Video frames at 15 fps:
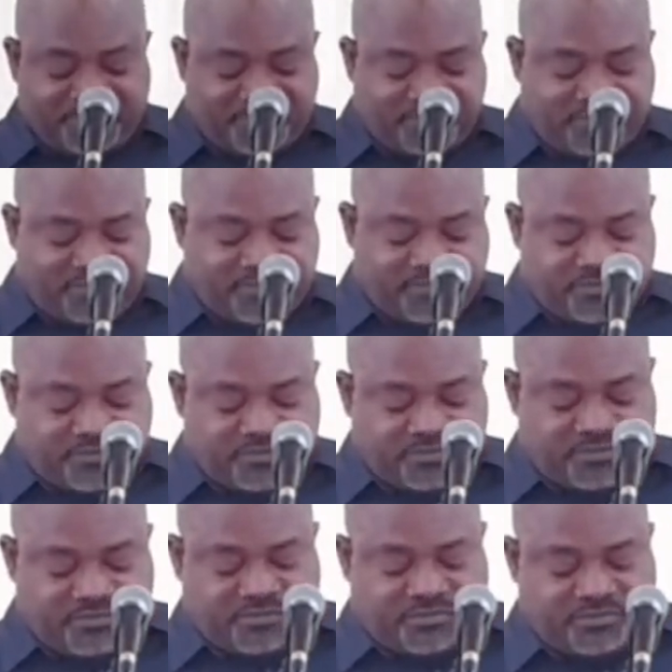
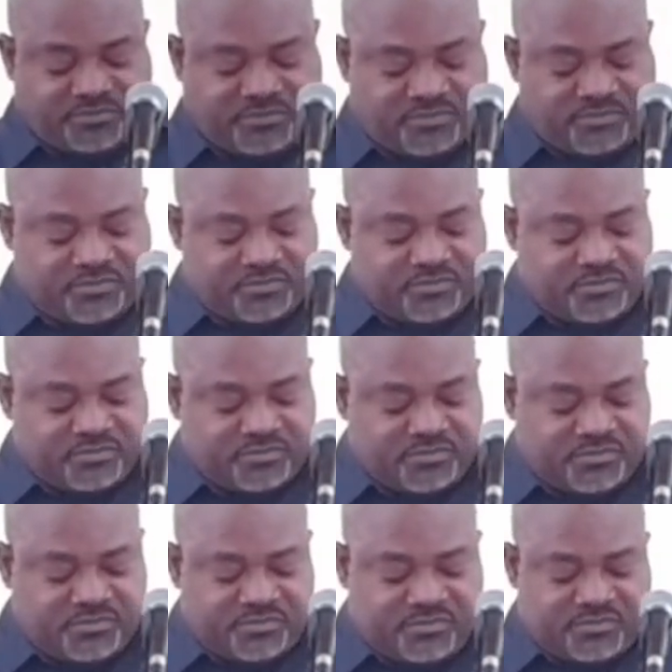
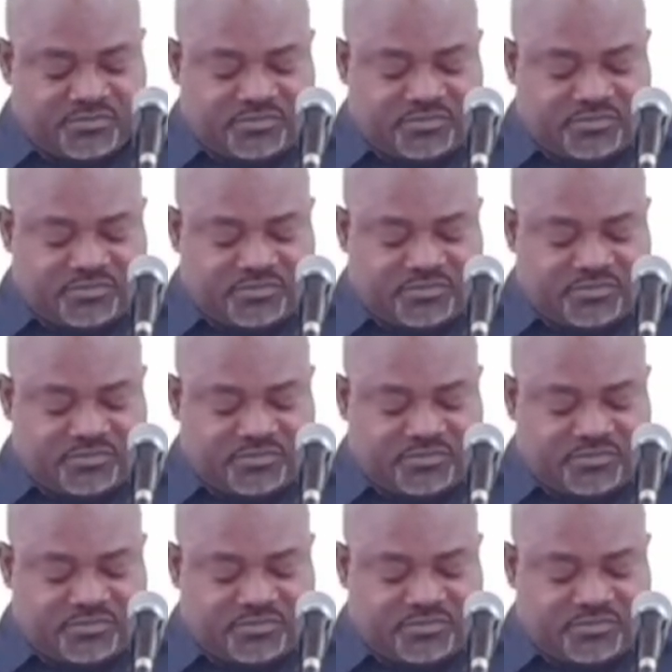[no speech]